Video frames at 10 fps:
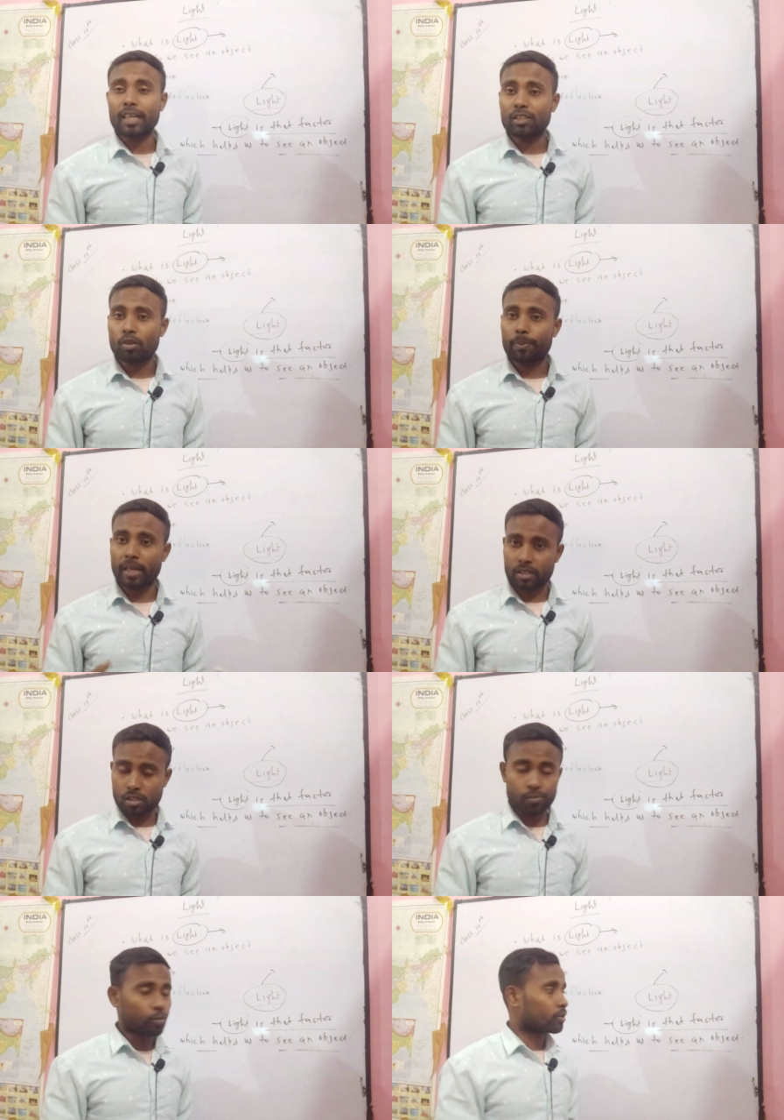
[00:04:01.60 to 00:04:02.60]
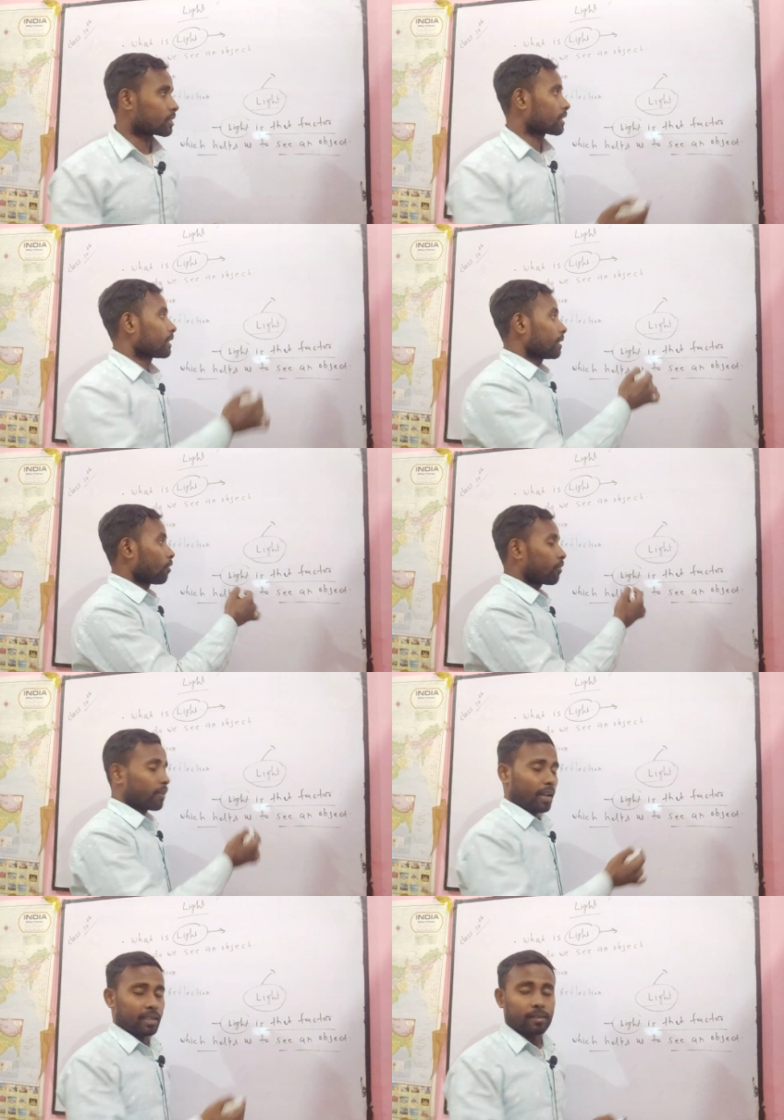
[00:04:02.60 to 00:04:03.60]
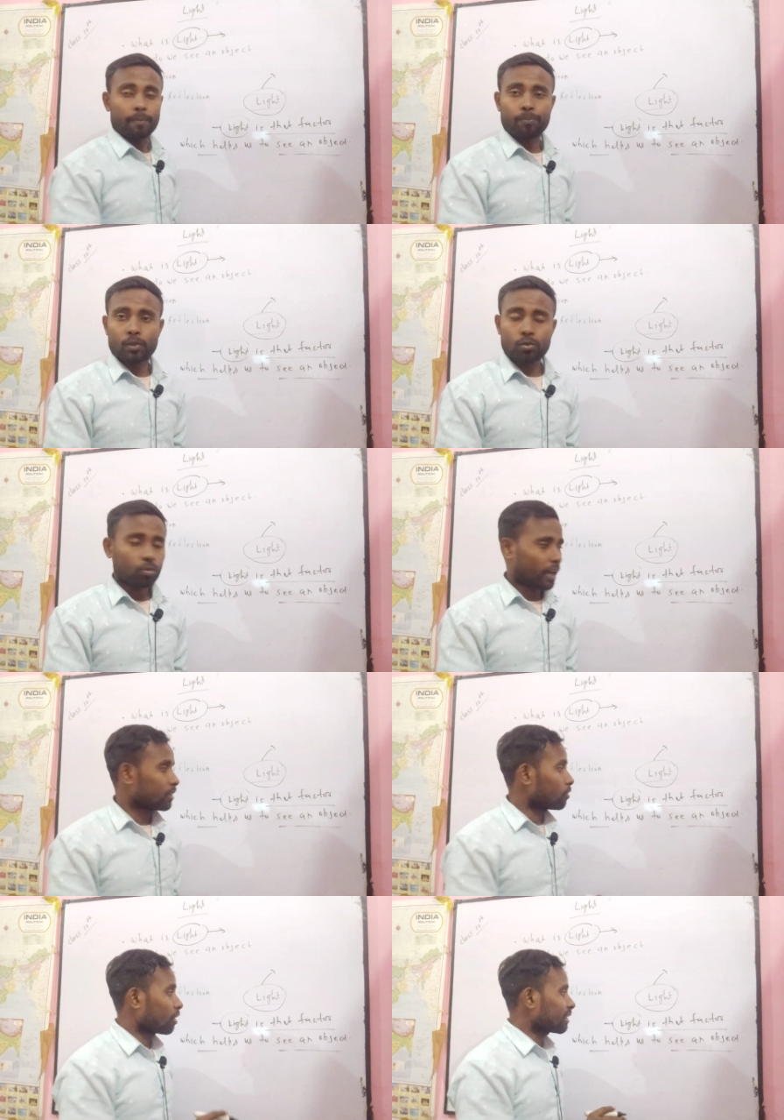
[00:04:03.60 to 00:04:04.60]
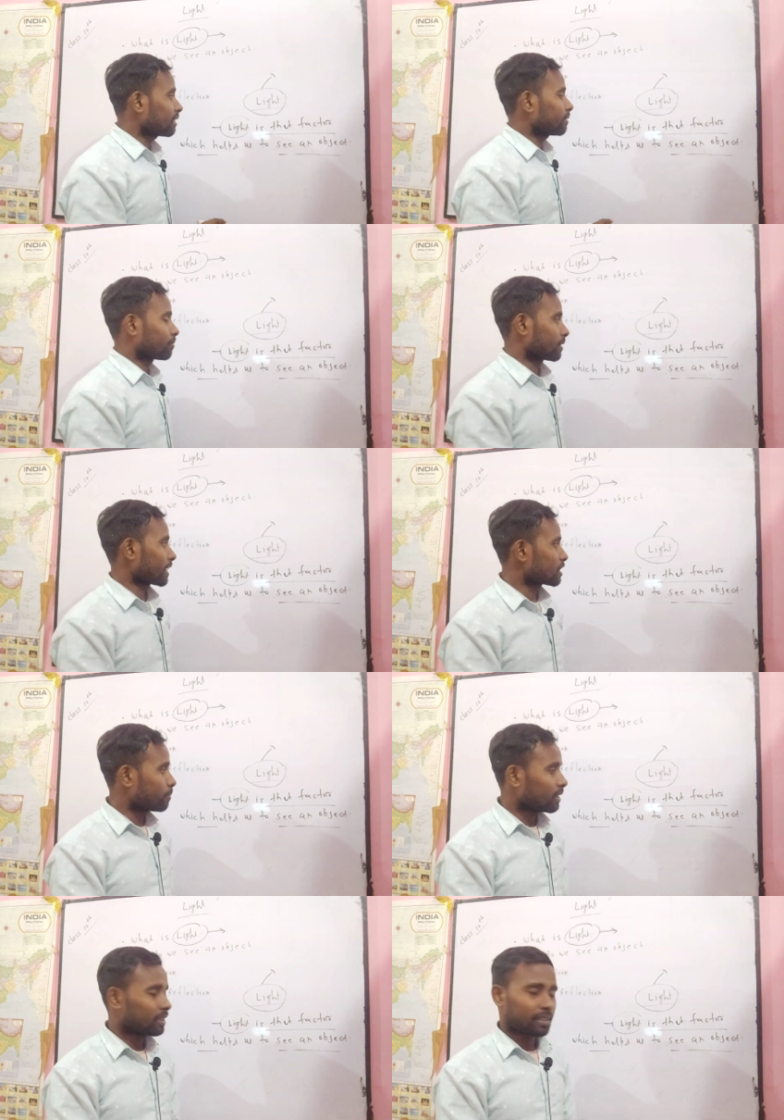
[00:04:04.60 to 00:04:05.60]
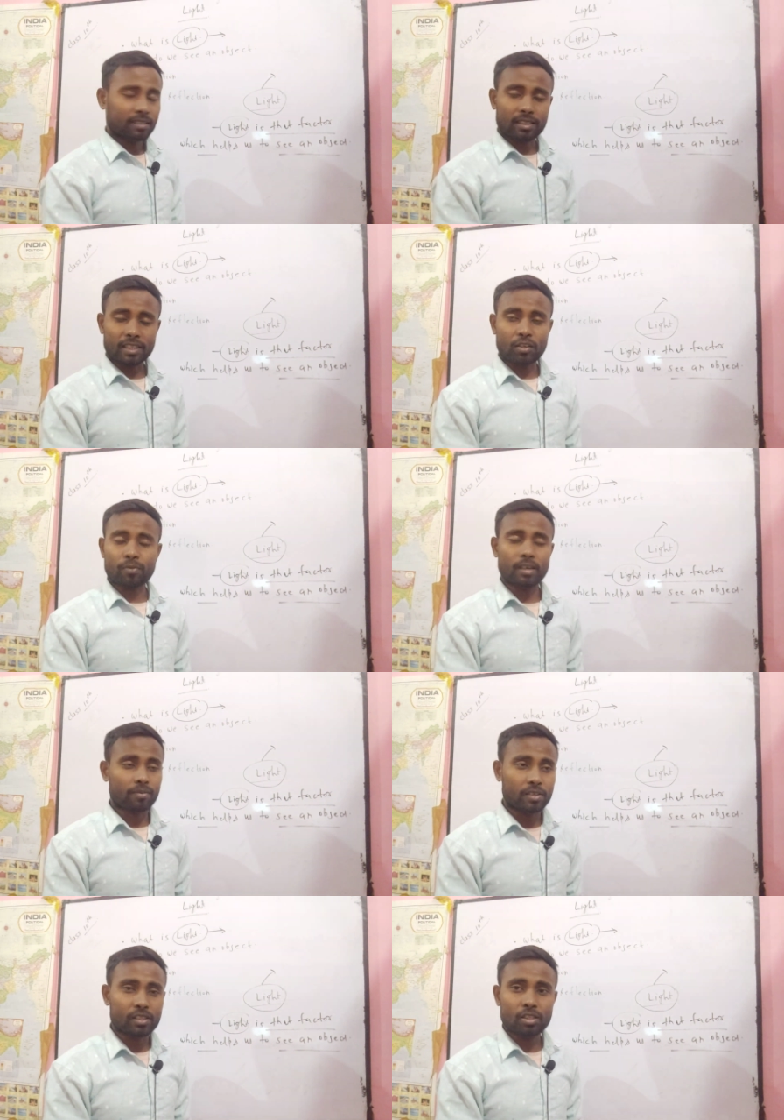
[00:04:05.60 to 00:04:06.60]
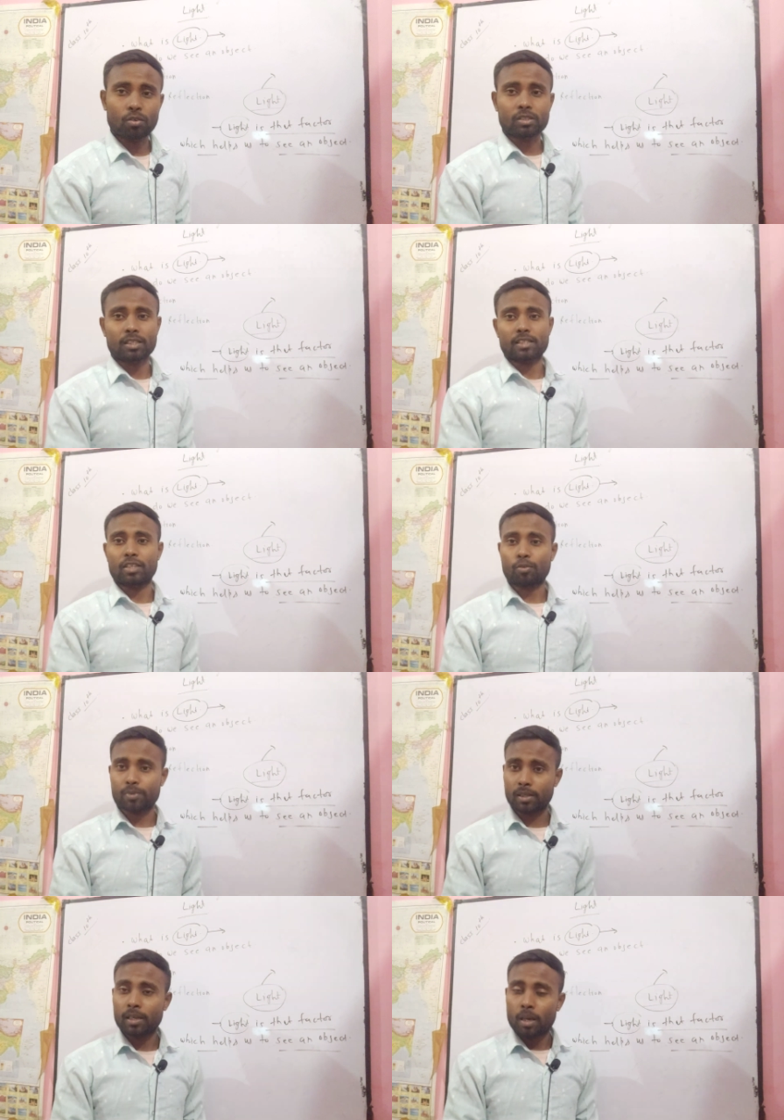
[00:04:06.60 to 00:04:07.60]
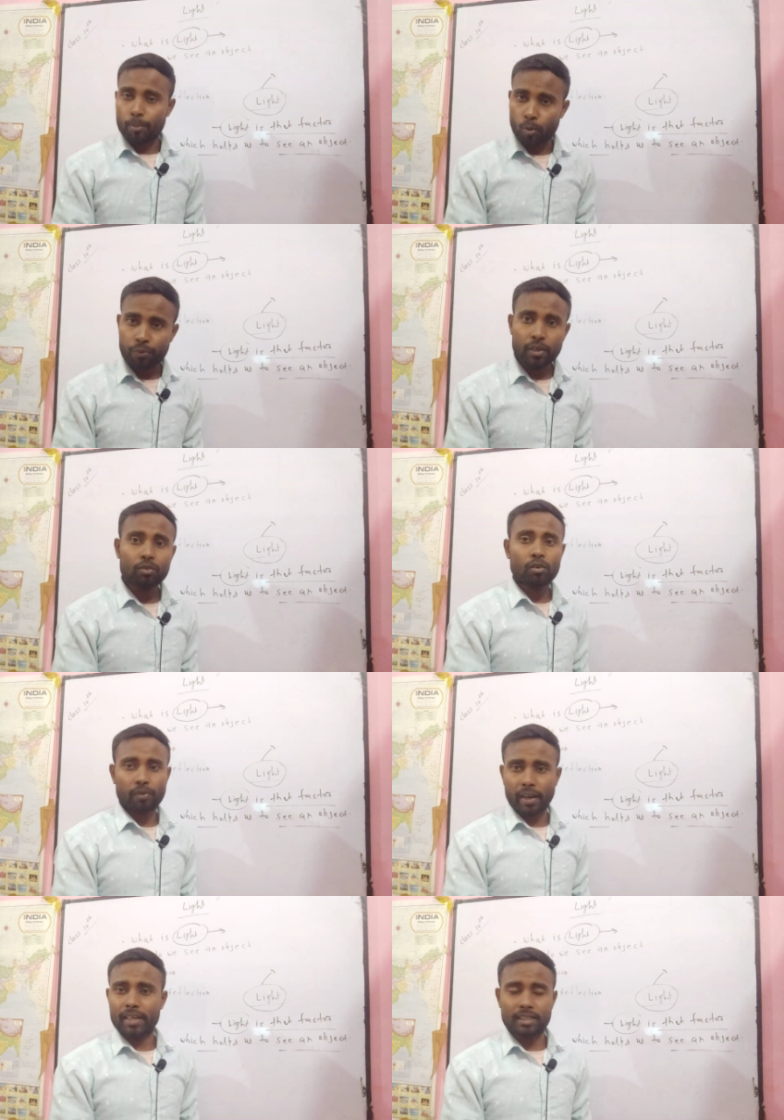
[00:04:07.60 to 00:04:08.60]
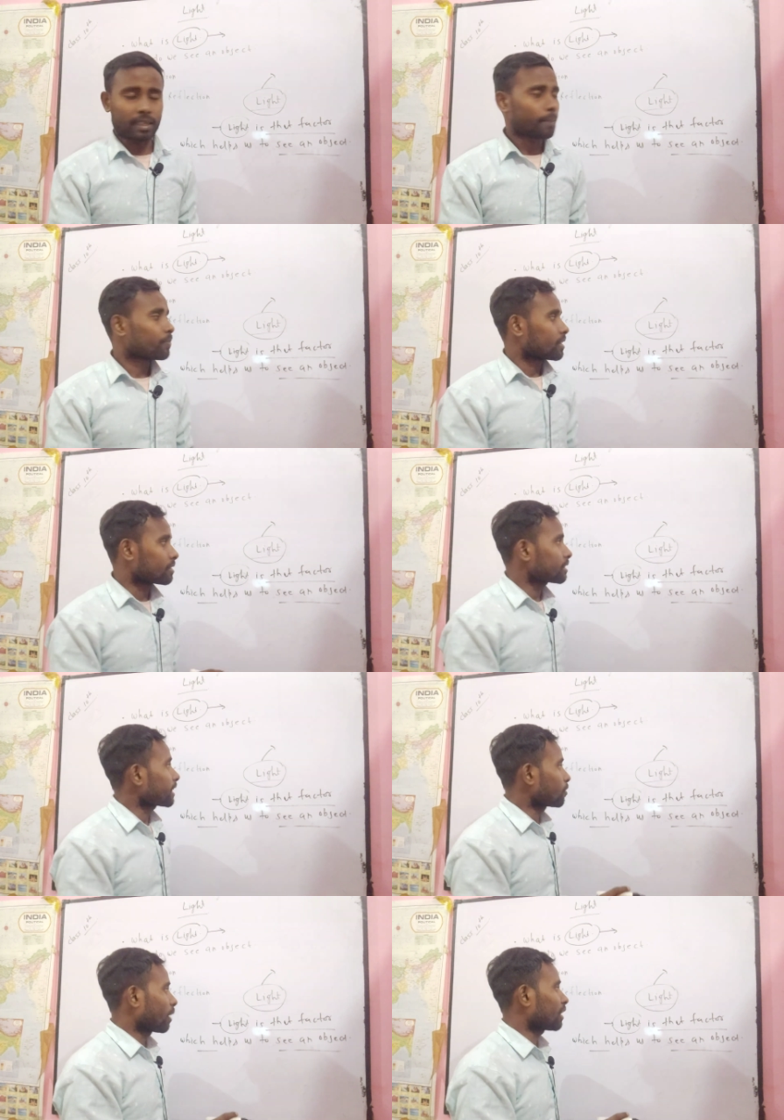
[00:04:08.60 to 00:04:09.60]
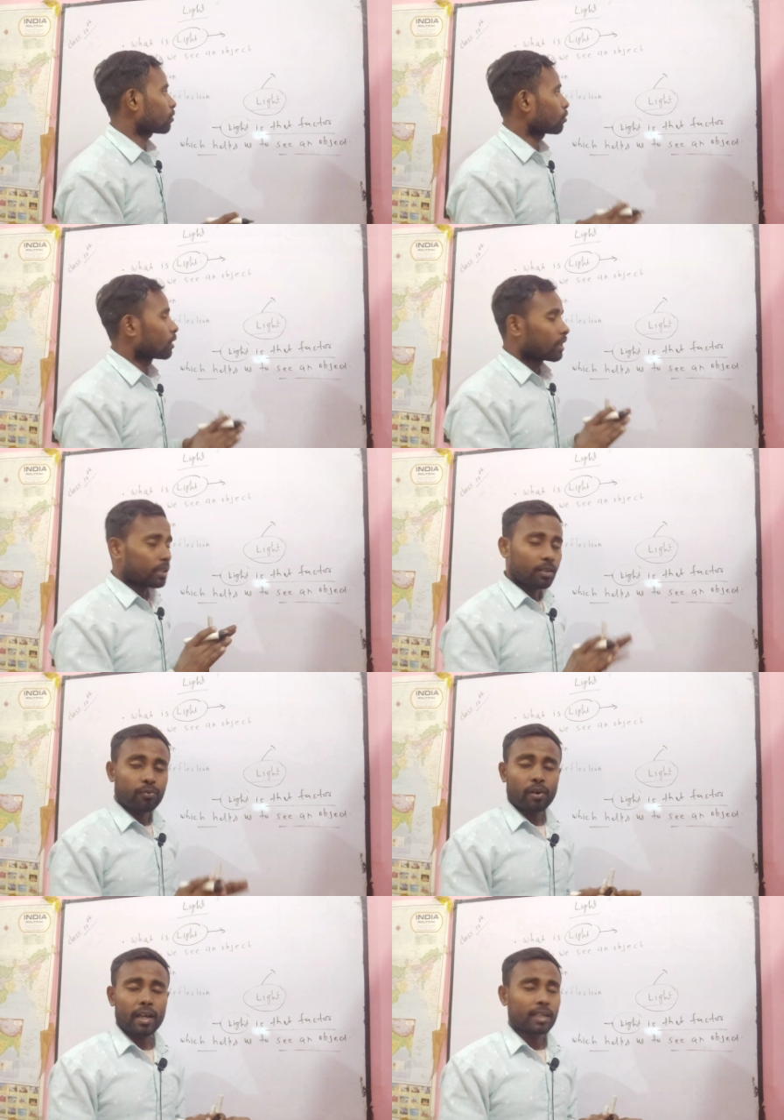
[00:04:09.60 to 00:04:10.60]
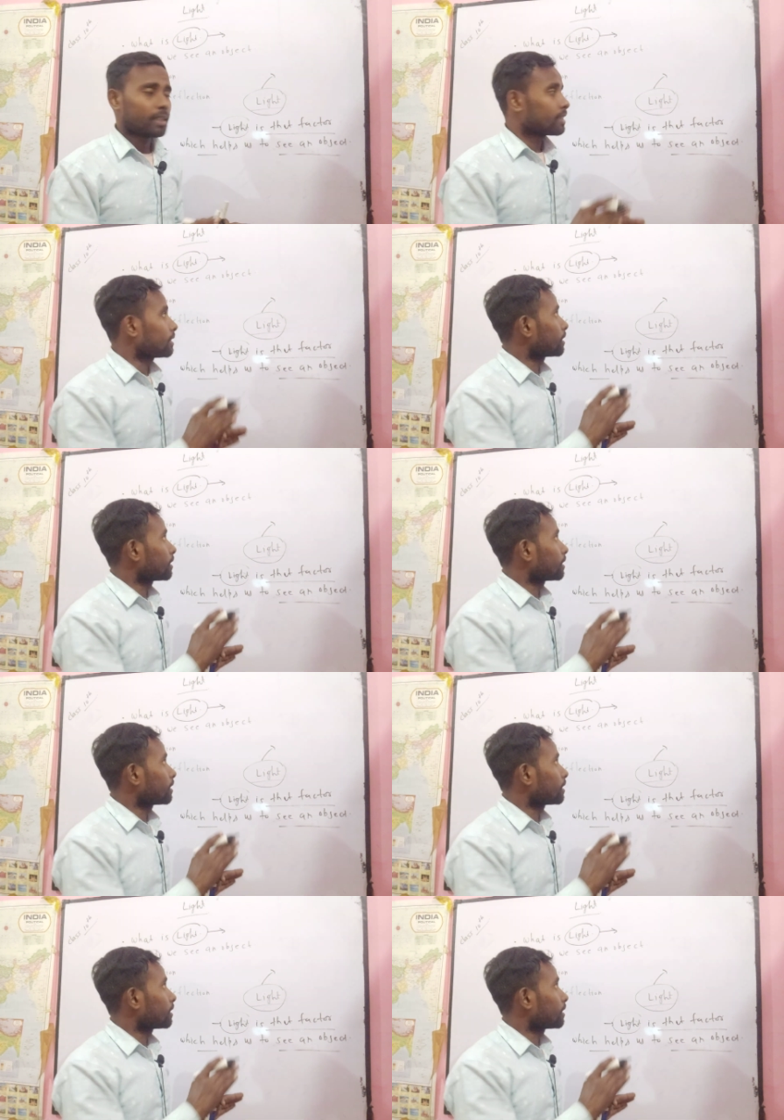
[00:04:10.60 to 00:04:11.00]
kinds of attributes of light. So I don't explain such kind of definition or such kind of property of light here. Just I want to define